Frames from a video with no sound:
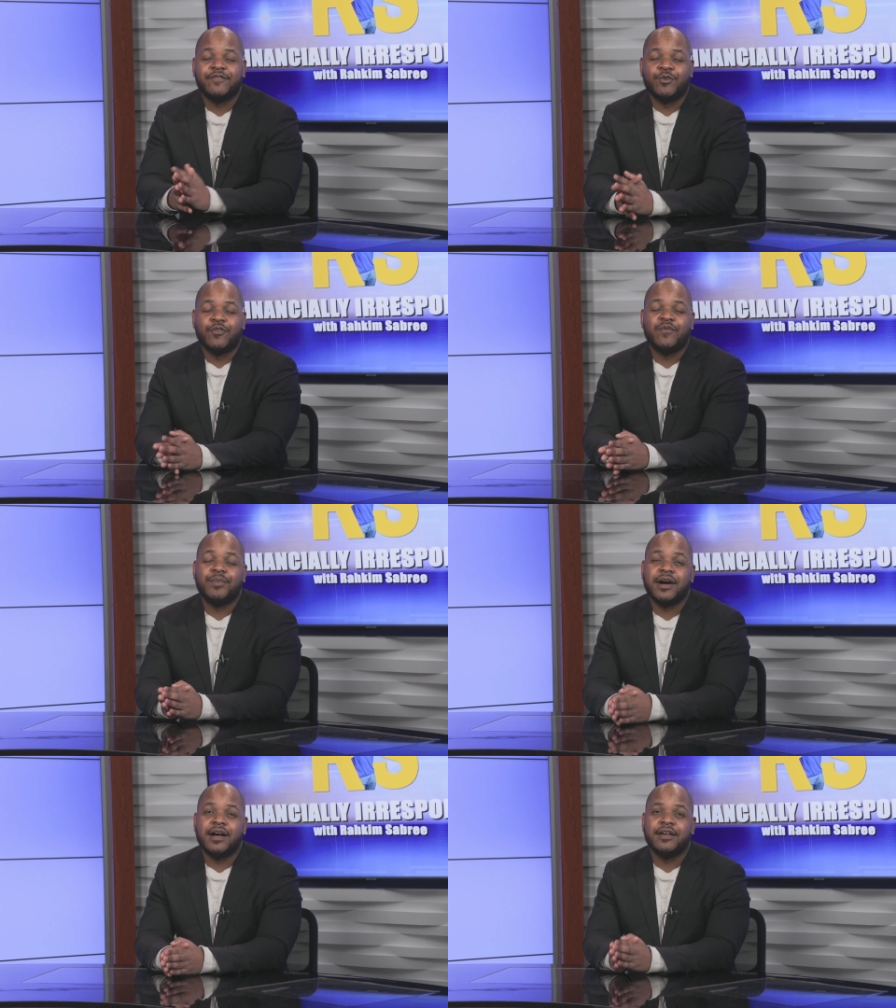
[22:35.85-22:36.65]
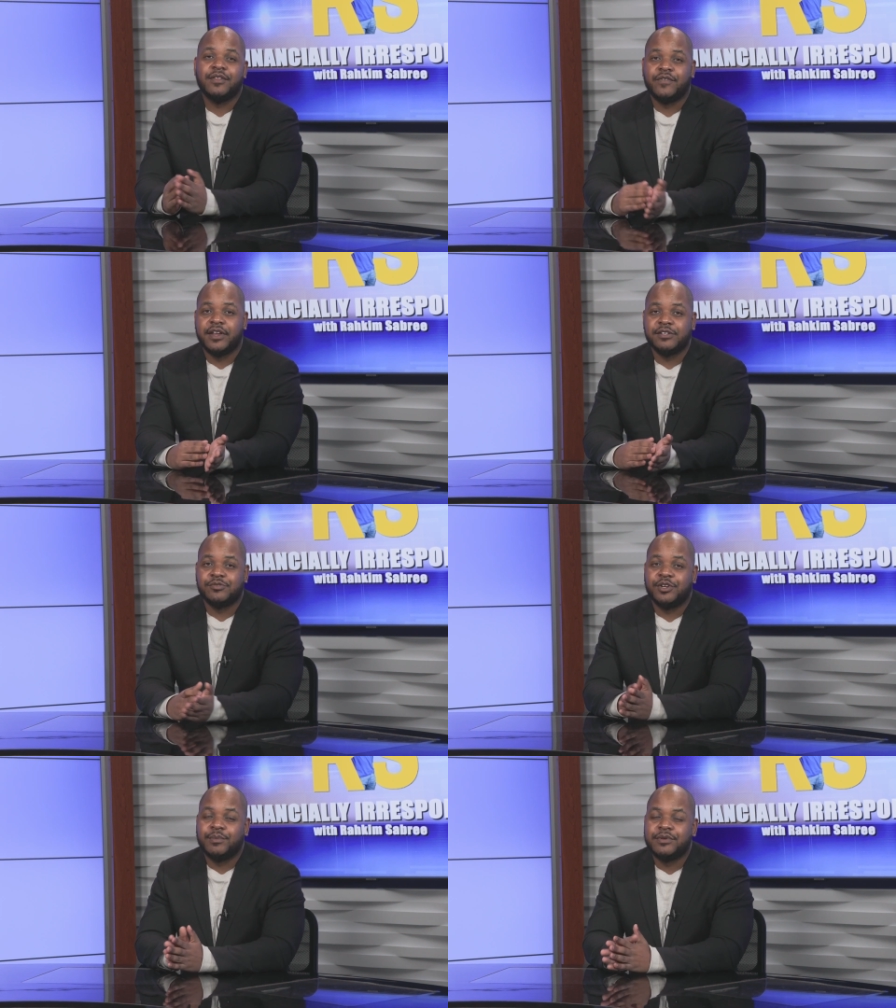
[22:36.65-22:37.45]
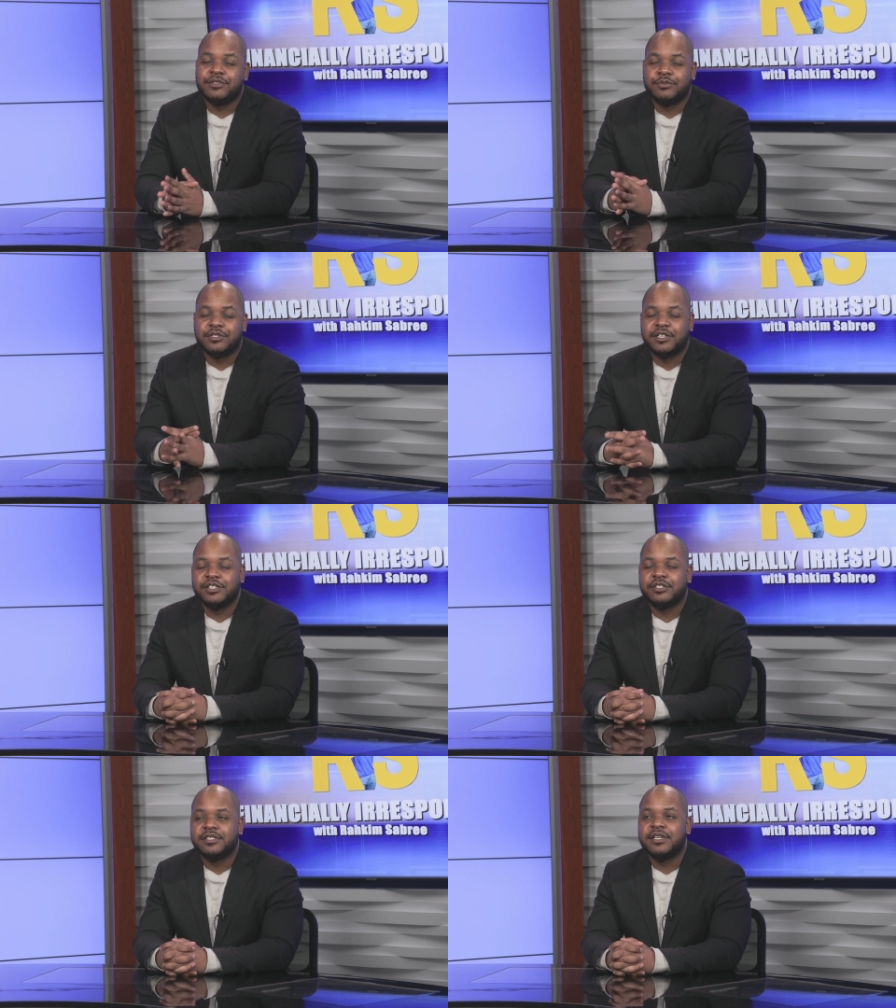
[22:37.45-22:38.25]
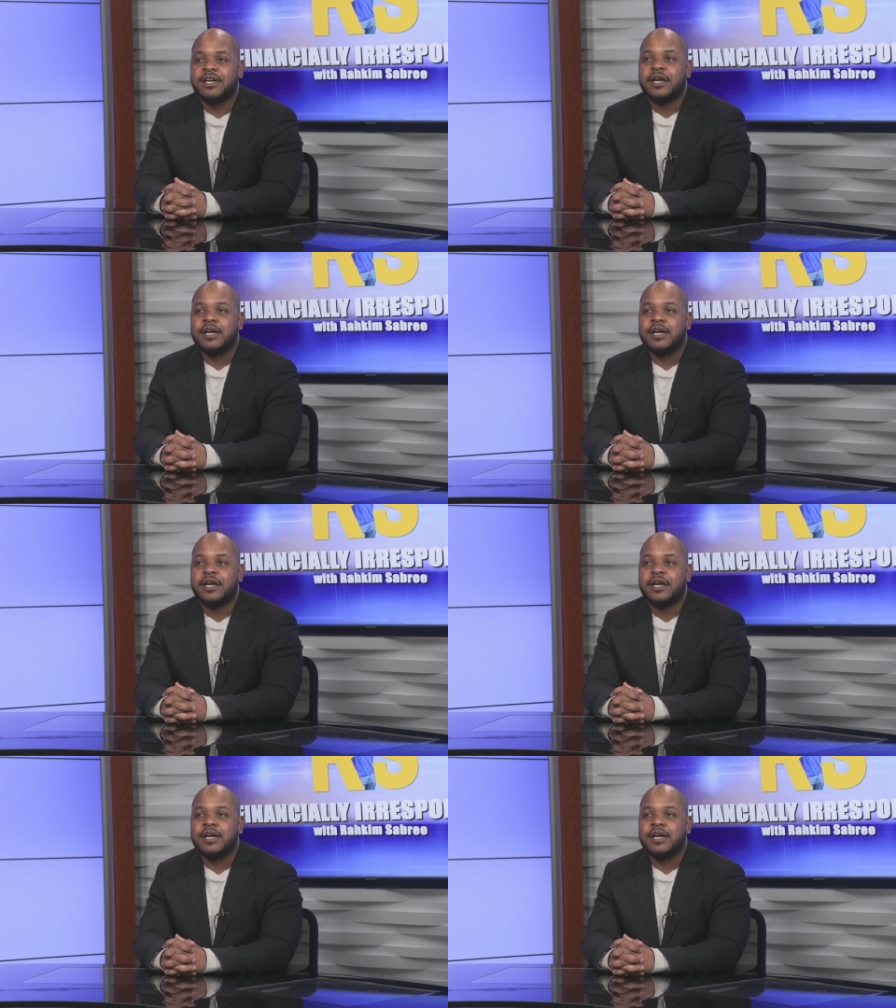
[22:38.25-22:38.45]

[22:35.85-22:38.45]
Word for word: forth by the Financial Therapy Association.